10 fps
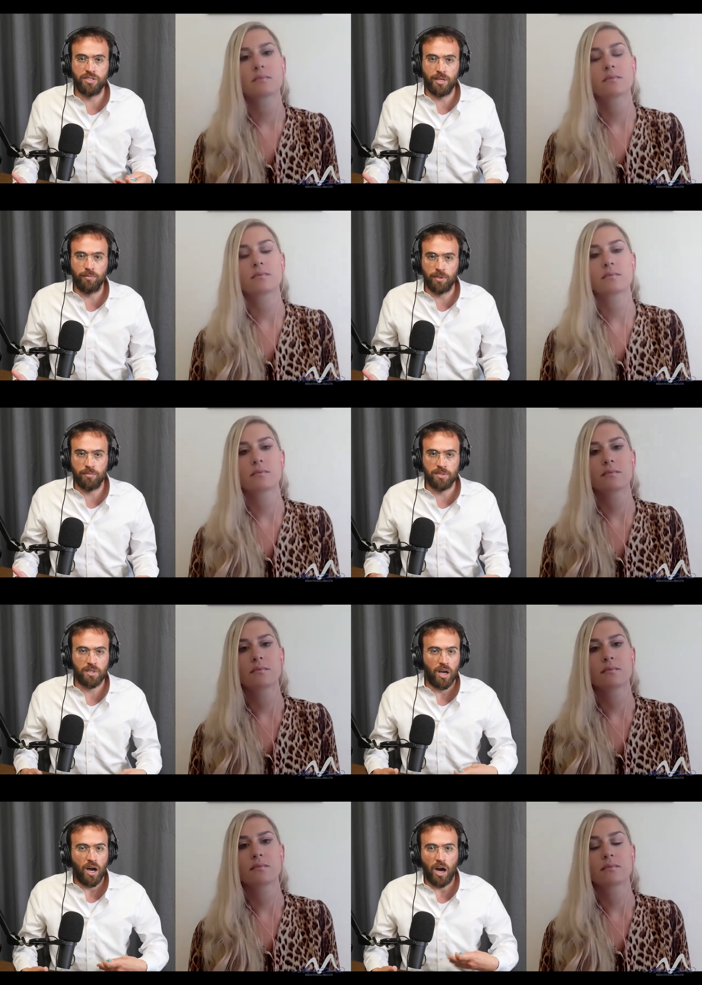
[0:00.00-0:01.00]
Speaker 1: symptoms
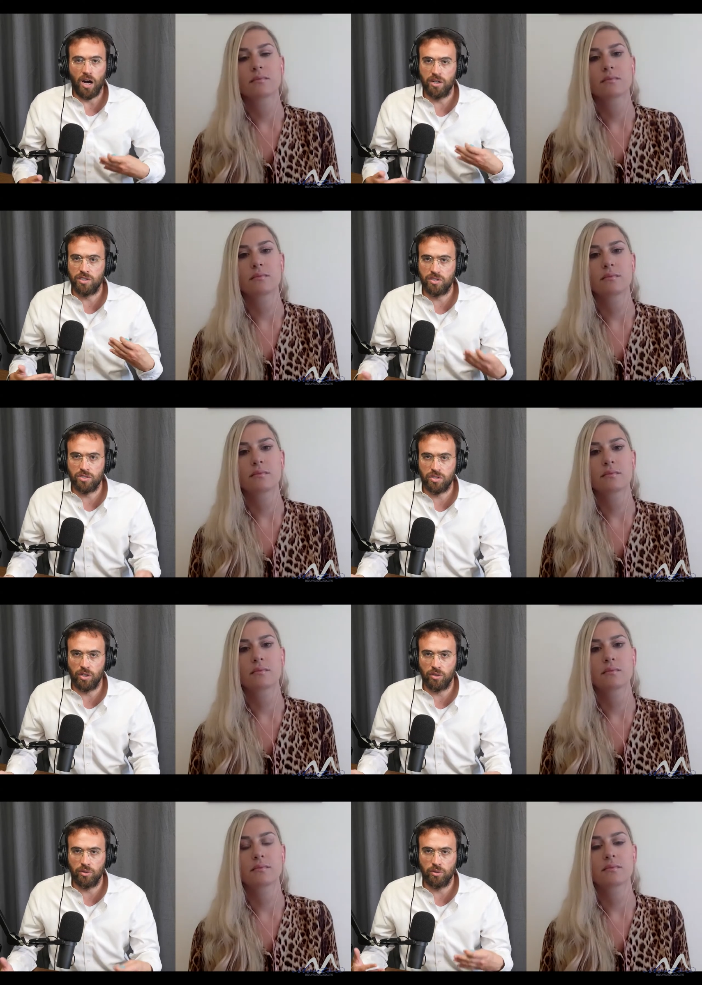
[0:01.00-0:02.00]
are
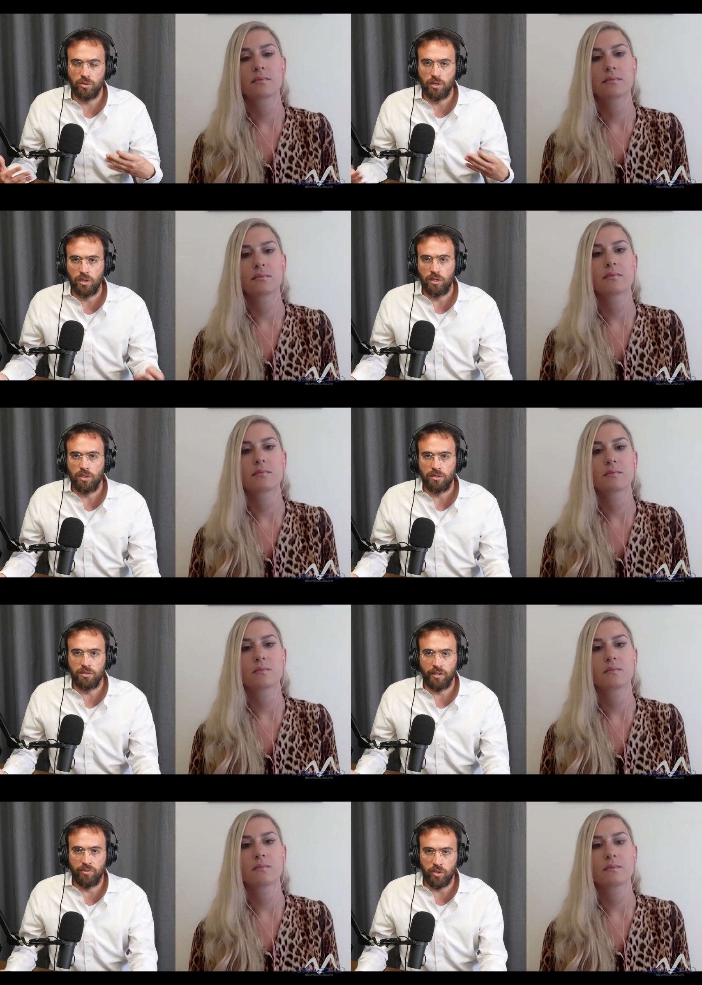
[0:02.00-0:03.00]
so
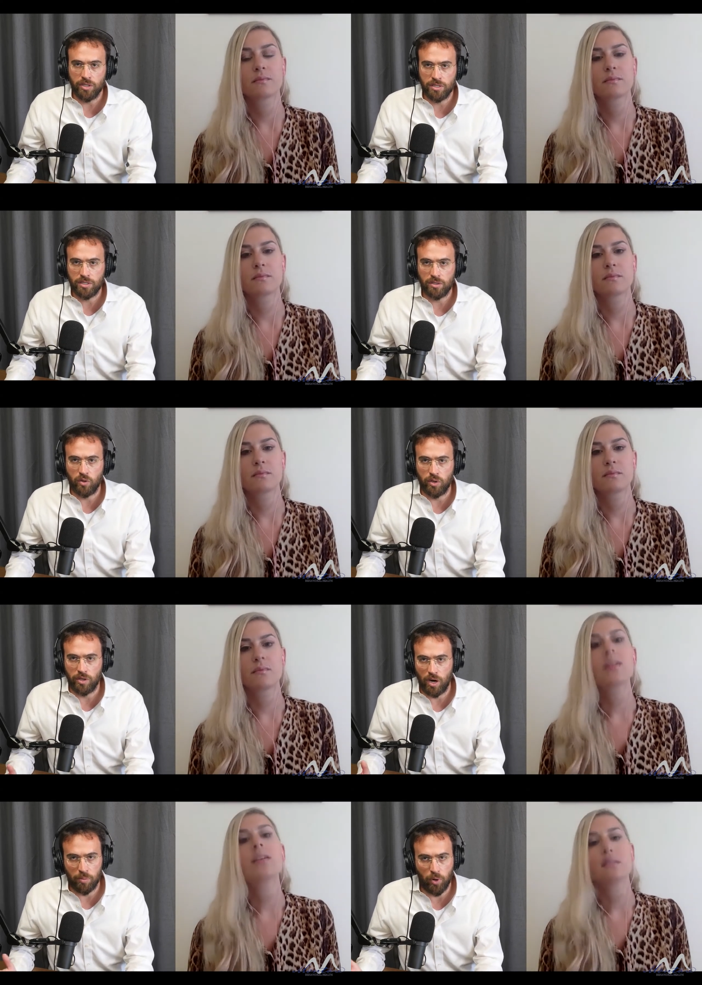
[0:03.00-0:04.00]
diverse or
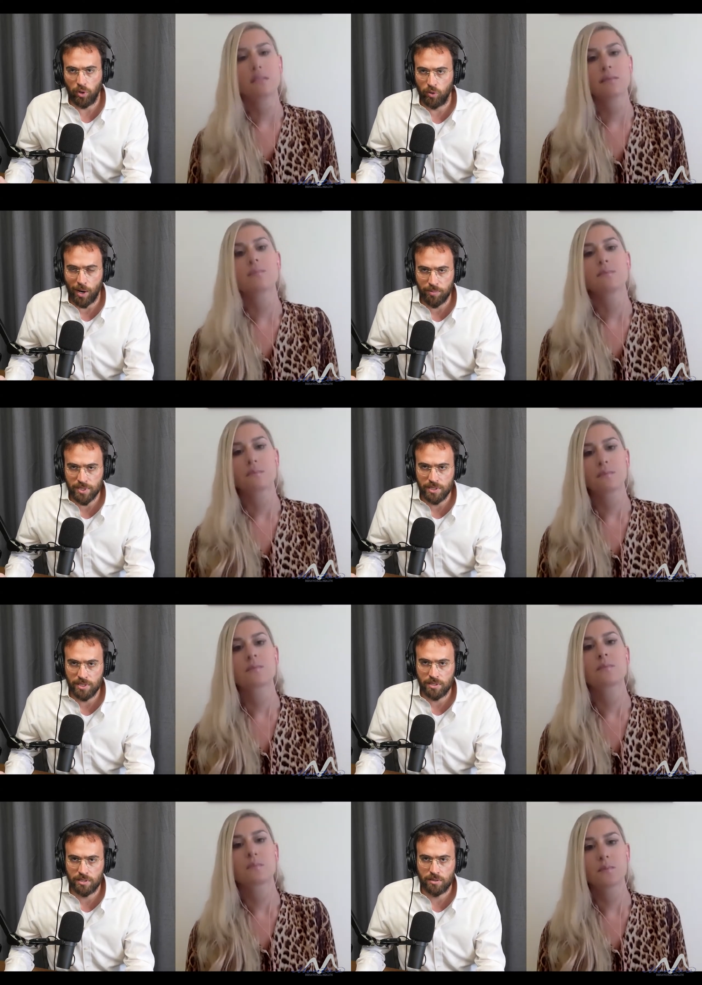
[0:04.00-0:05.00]
are polar
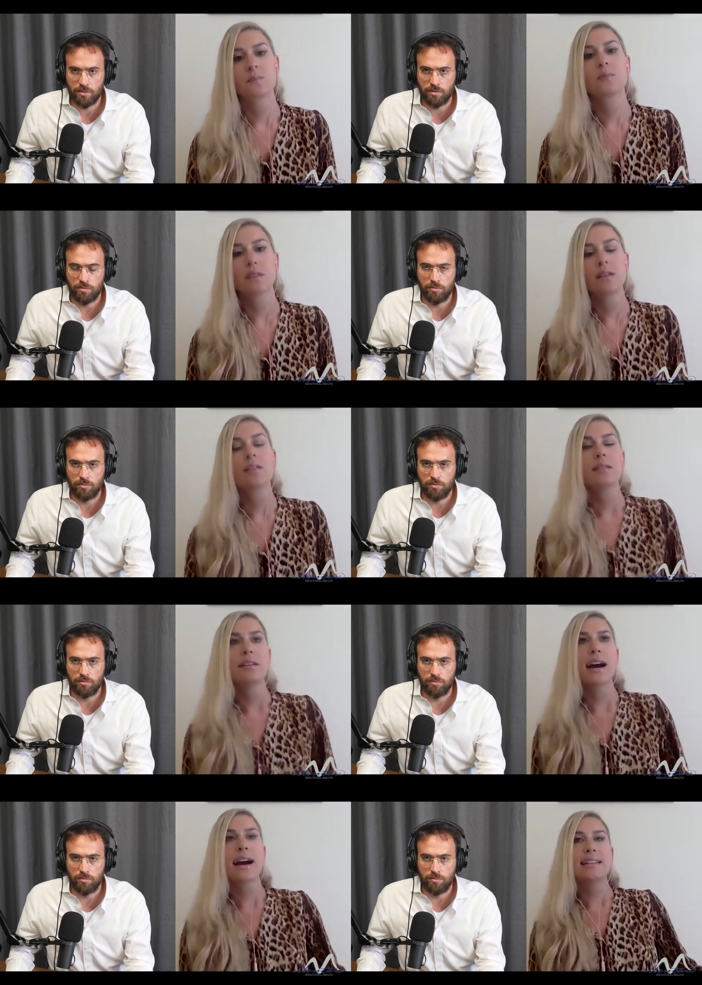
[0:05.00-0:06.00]
opposites?
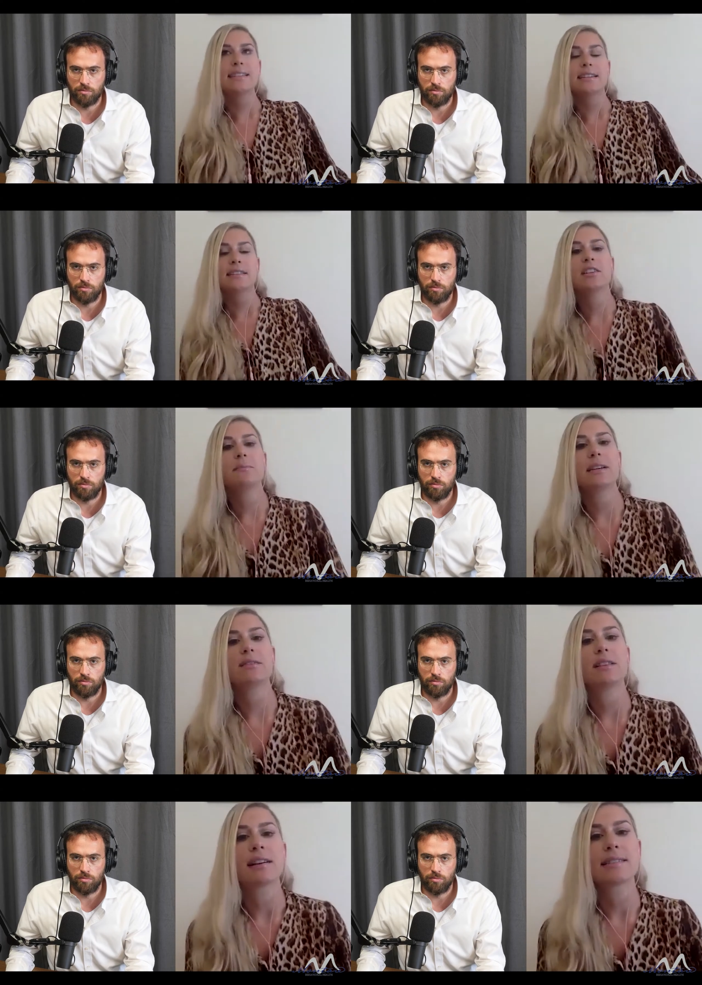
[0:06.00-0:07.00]
Speaker 2: Yeah, I think there
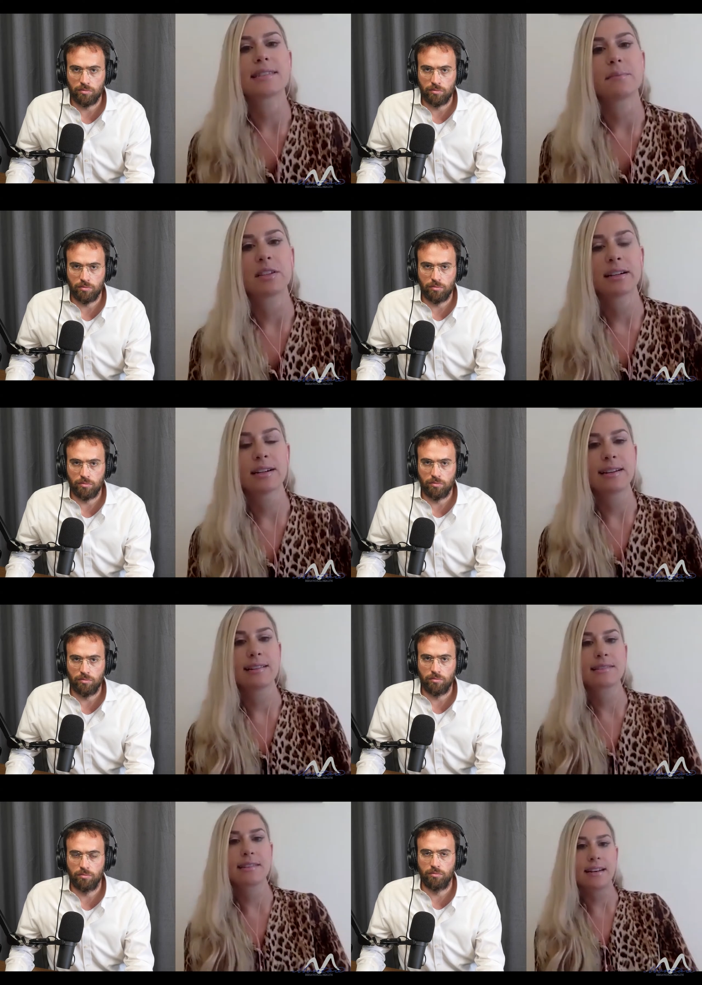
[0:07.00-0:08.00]
can be a lot of
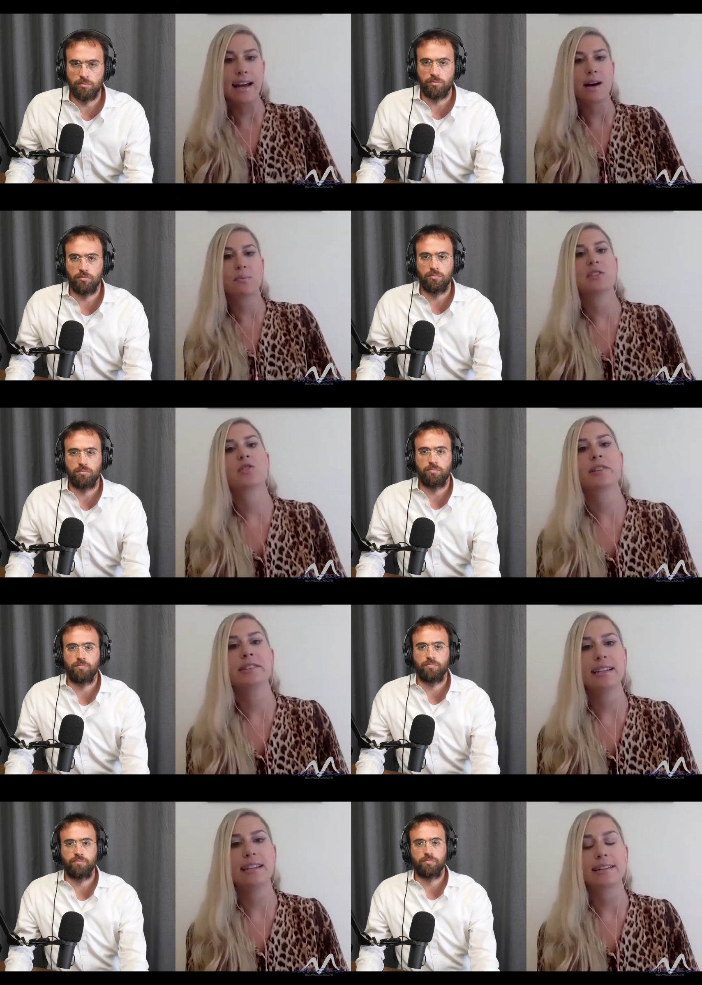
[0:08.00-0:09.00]
similarities in how we
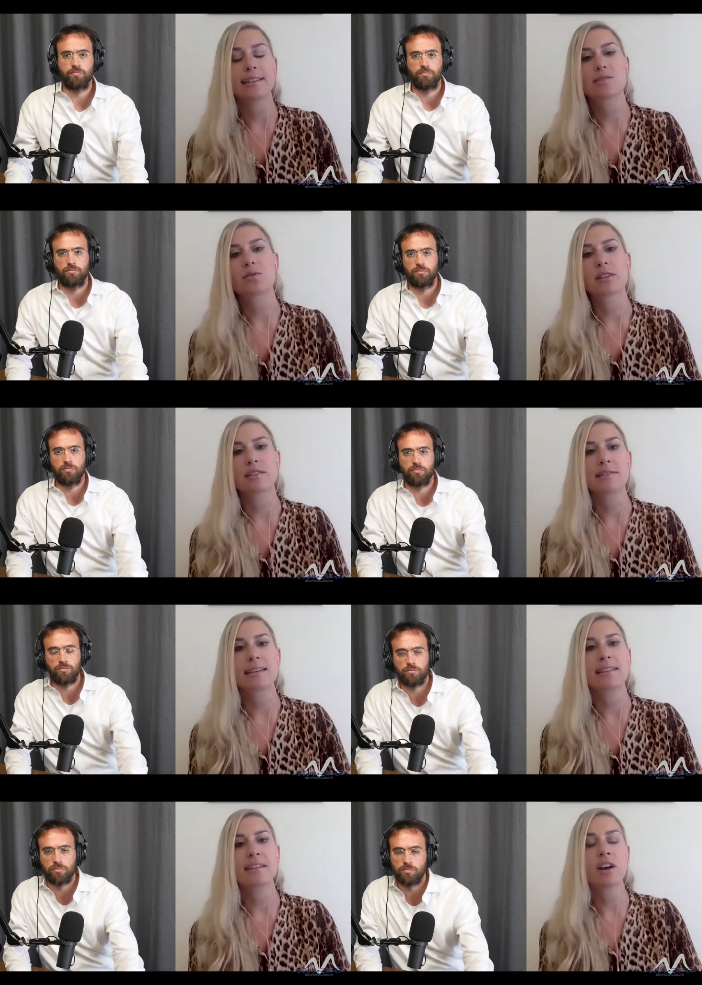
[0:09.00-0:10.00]
treat the eating
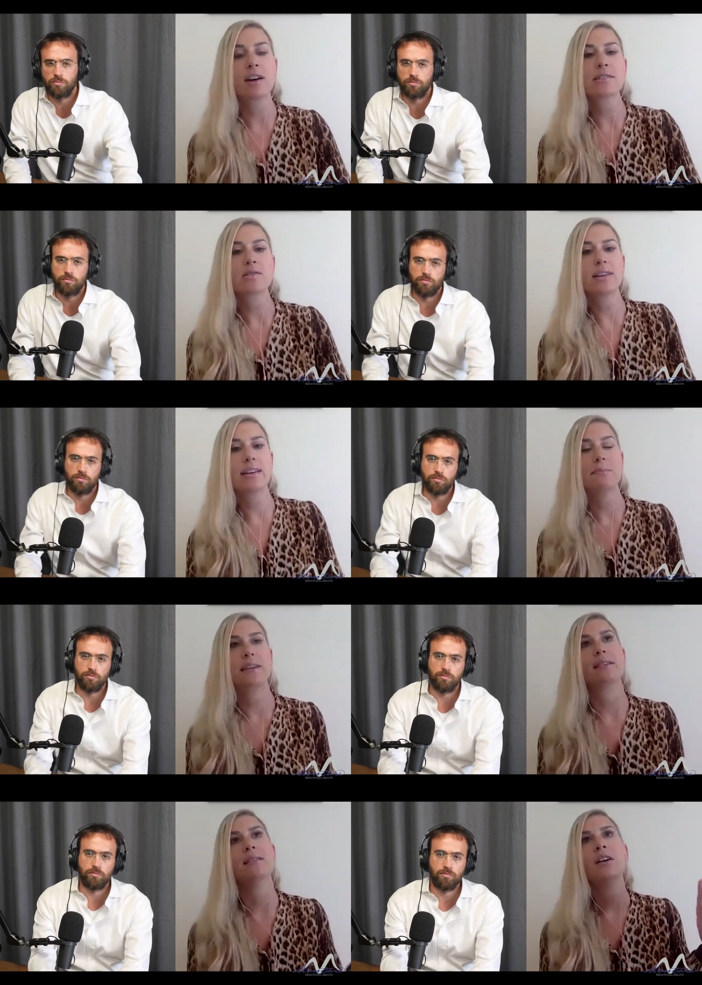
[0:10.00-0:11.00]
disorders. And there also
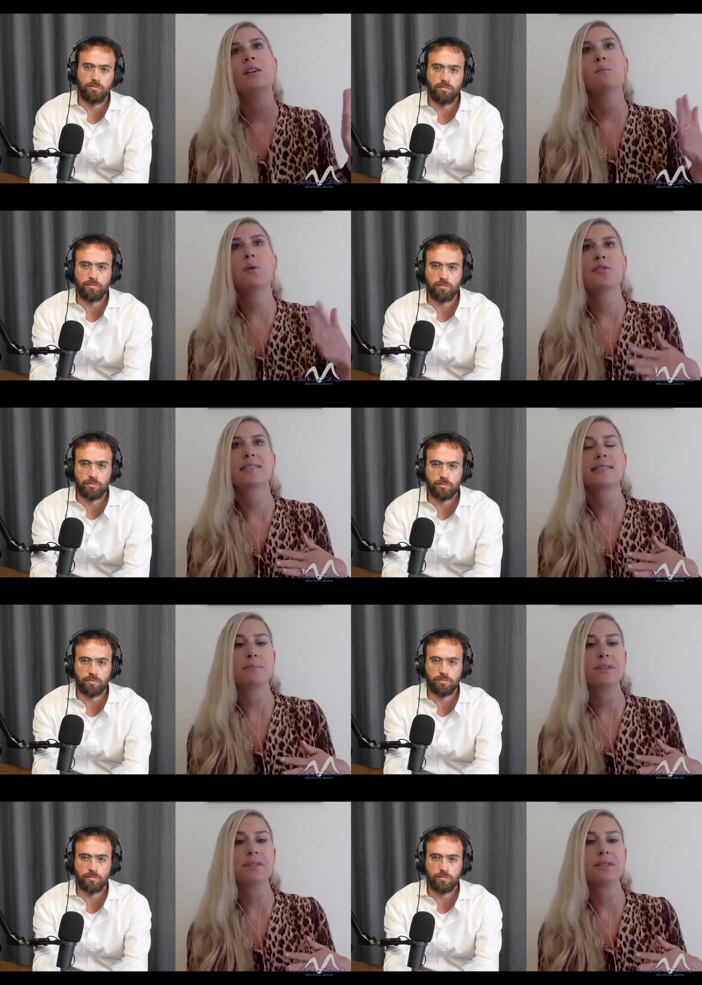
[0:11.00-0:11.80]
can be both